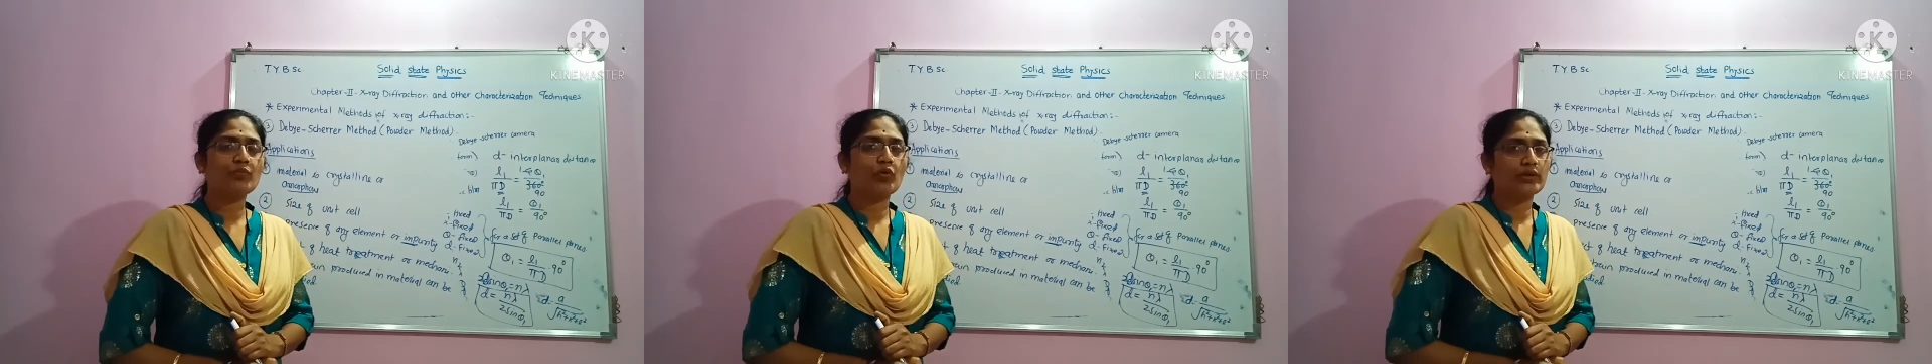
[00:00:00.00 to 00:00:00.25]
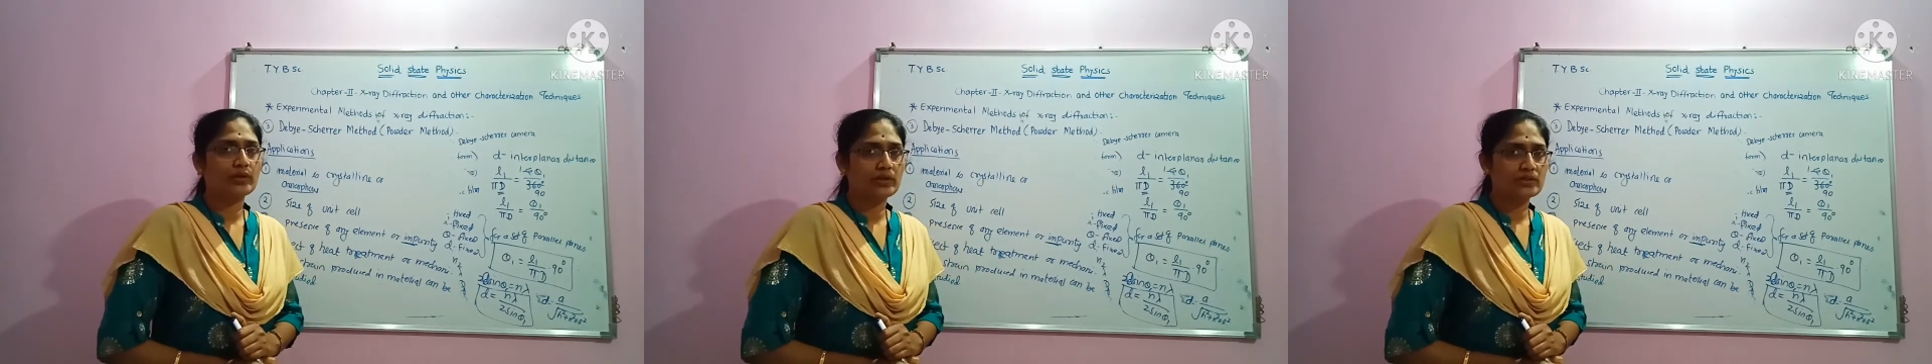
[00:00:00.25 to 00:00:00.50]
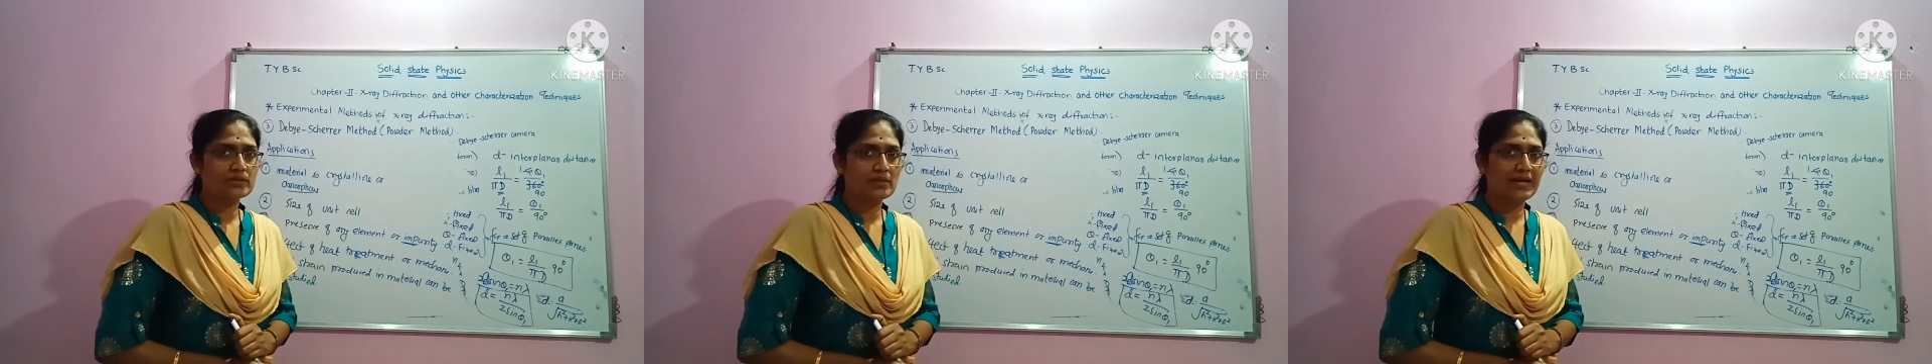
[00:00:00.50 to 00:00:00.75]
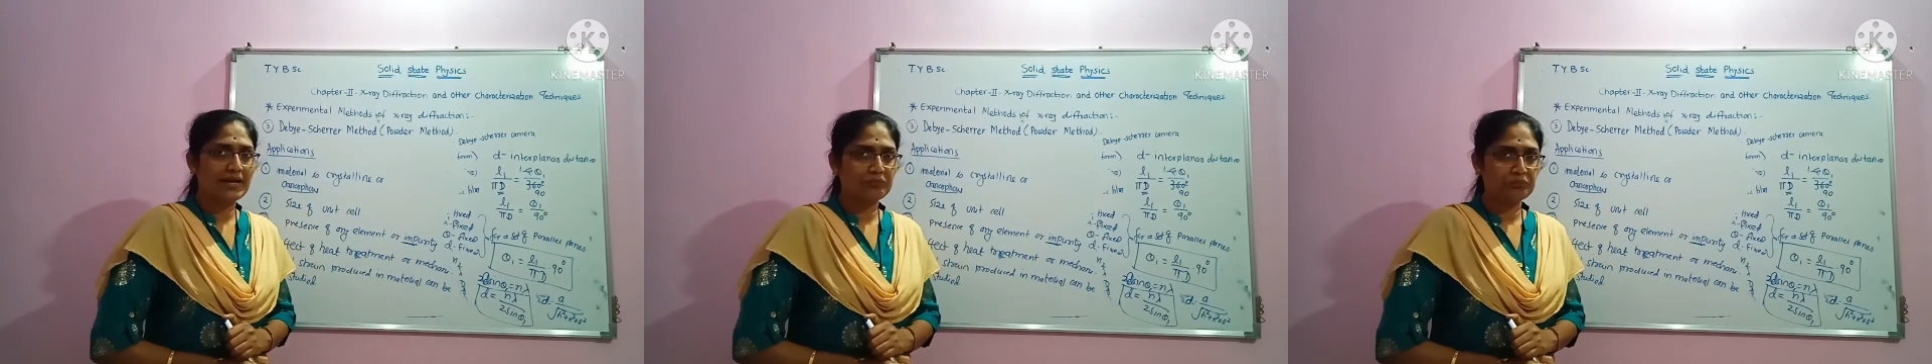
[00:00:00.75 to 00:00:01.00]

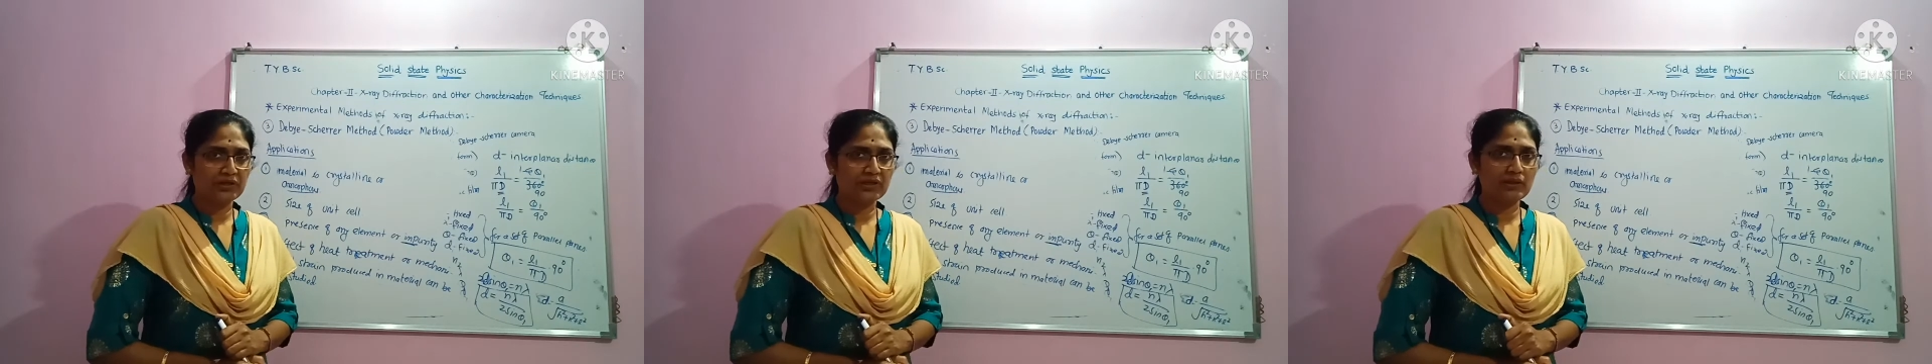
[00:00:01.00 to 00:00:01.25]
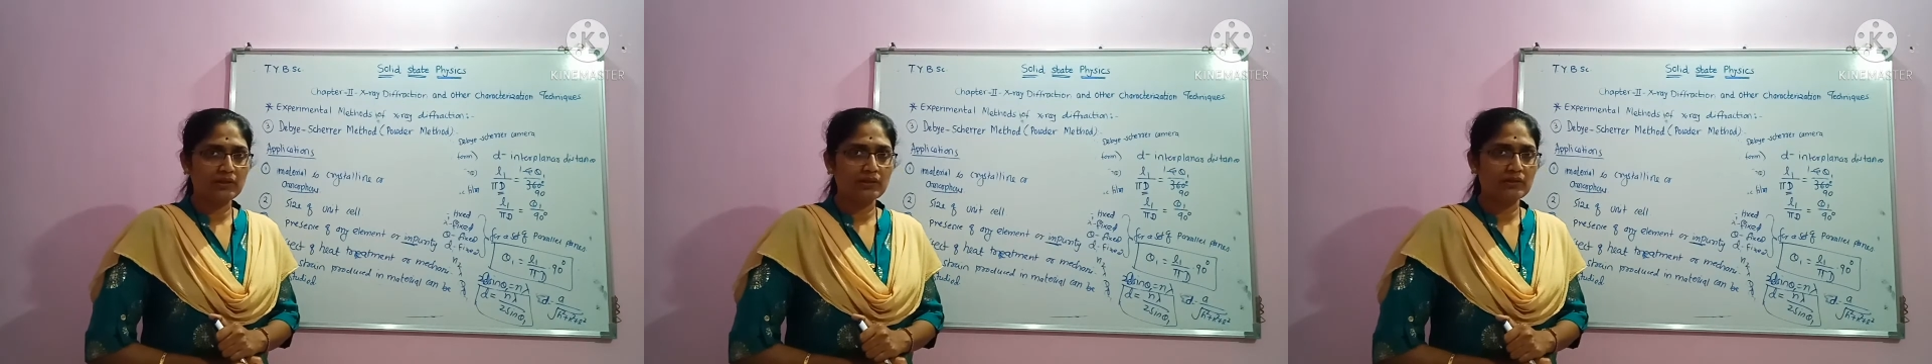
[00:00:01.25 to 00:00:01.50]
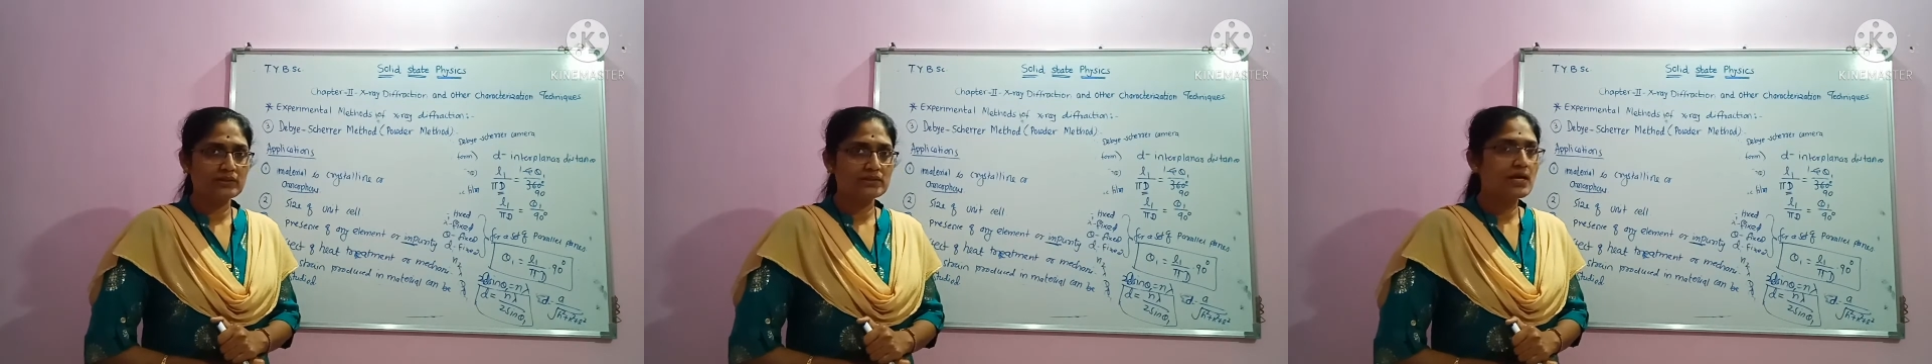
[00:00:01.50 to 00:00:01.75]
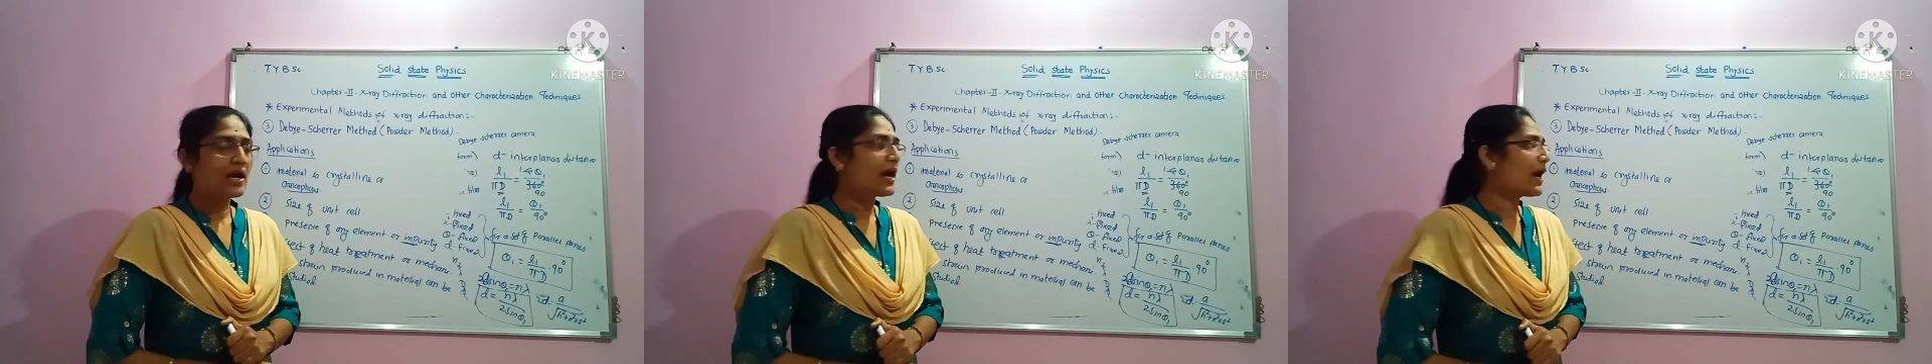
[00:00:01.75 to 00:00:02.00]
polycrystalline materials,
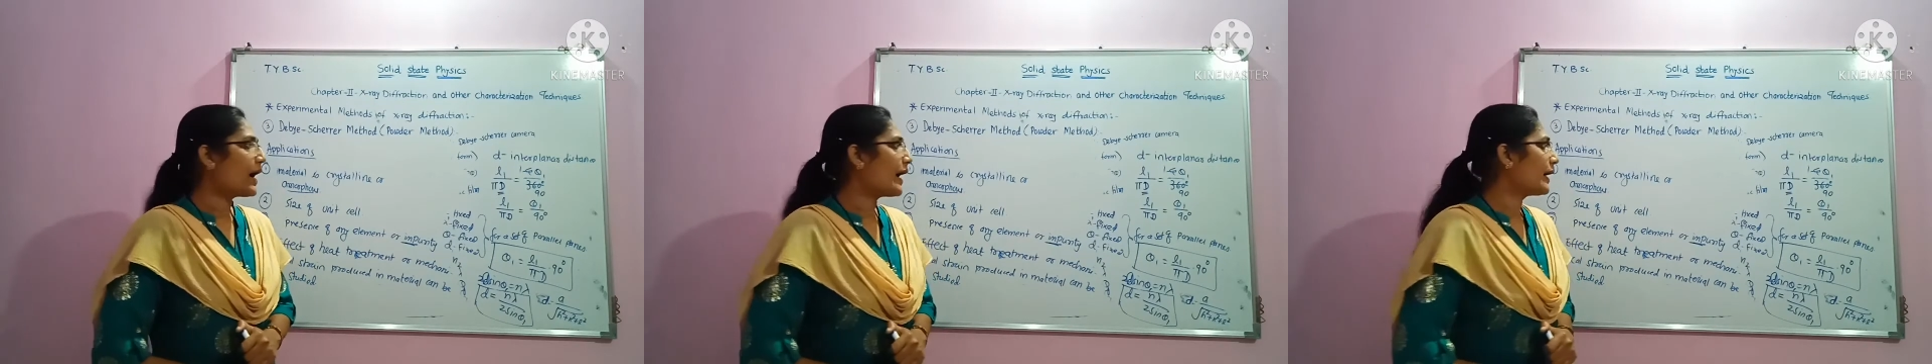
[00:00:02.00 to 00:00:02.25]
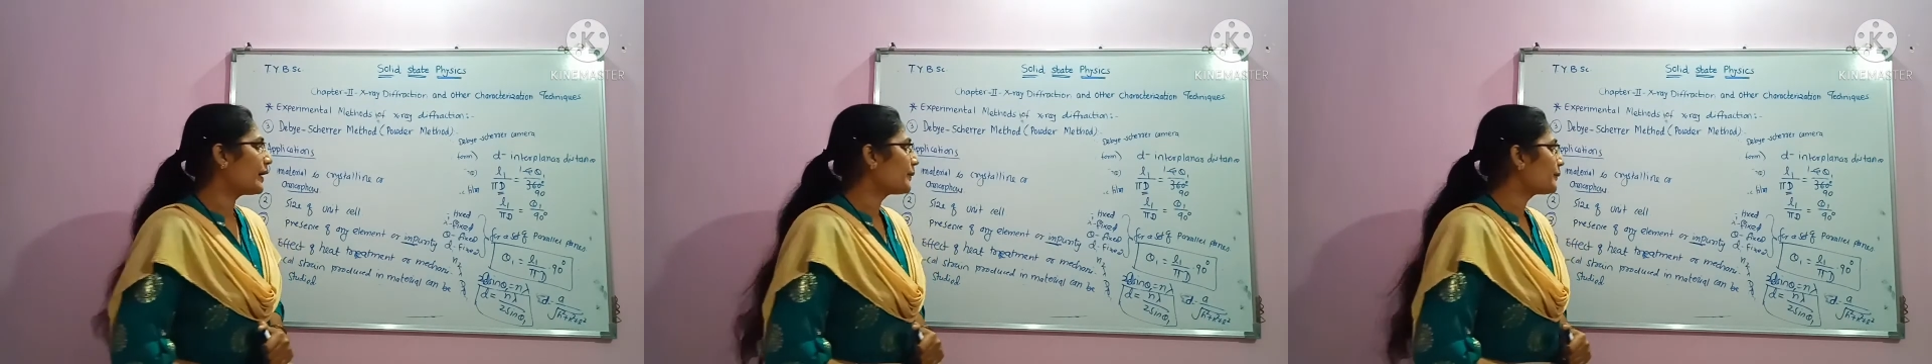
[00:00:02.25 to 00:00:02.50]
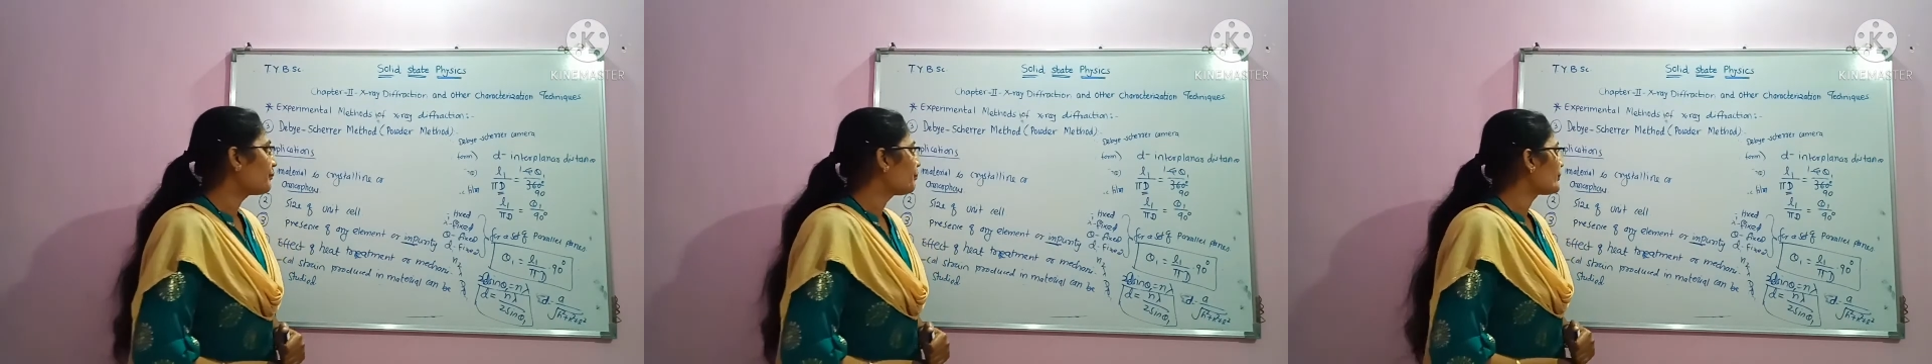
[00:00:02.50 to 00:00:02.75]
and